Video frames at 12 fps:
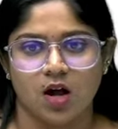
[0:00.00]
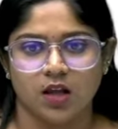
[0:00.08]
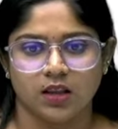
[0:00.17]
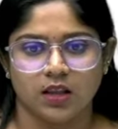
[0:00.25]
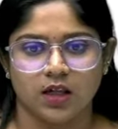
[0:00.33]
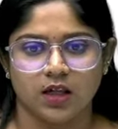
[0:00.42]

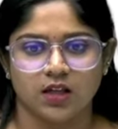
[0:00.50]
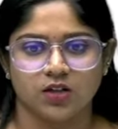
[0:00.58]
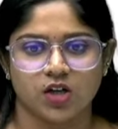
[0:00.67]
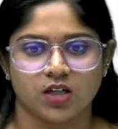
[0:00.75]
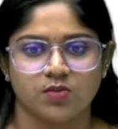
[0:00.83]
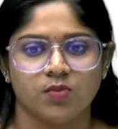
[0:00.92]
The
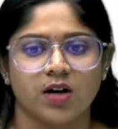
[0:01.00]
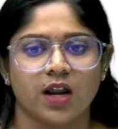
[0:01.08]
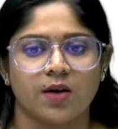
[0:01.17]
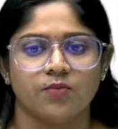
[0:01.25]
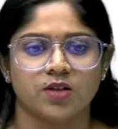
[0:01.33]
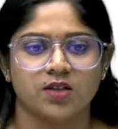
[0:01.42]
judgment
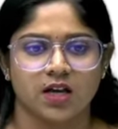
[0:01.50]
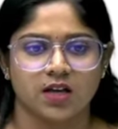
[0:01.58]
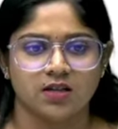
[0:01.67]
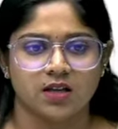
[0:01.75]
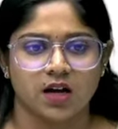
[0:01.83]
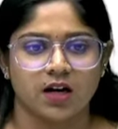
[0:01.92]

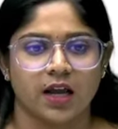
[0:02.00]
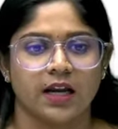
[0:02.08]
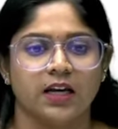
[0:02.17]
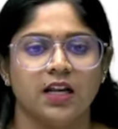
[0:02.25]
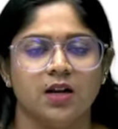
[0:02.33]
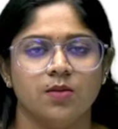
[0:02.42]
emphasized that
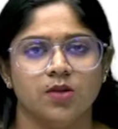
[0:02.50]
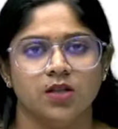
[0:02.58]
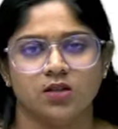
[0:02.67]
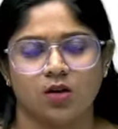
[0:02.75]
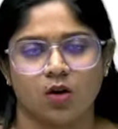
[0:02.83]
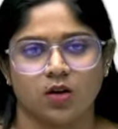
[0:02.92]
any
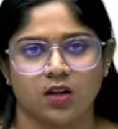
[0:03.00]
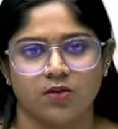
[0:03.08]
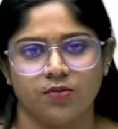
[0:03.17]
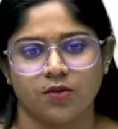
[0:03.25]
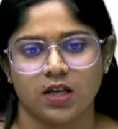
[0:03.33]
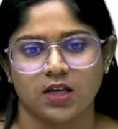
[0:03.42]
limits on the
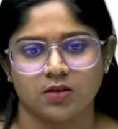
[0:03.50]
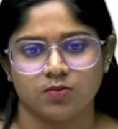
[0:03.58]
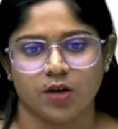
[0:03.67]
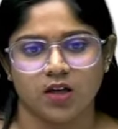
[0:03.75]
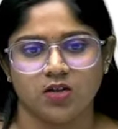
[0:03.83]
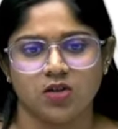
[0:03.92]
free
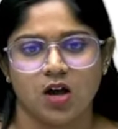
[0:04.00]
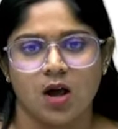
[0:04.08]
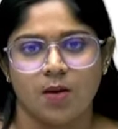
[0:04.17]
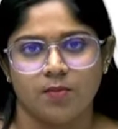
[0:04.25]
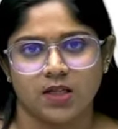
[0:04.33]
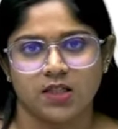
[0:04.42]
speech
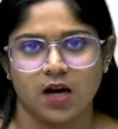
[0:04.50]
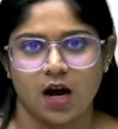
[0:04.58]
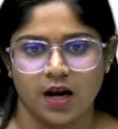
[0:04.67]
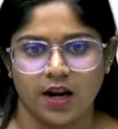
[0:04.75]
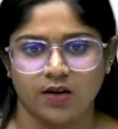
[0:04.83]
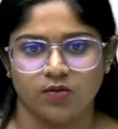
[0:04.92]
must
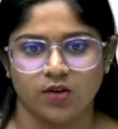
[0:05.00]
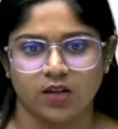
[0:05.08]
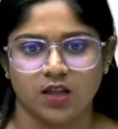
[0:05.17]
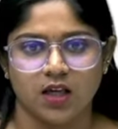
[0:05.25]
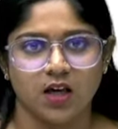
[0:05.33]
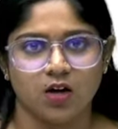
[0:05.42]
align
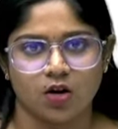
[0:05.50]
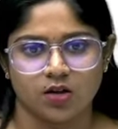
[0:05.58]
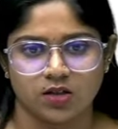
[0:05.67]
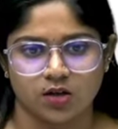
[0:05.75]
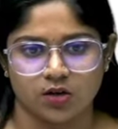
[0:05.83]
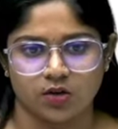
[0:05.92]
with the
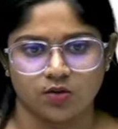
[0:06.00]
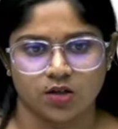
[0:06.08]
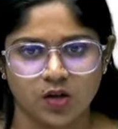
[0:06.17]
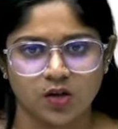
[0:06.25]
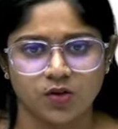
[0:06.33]
Constitution.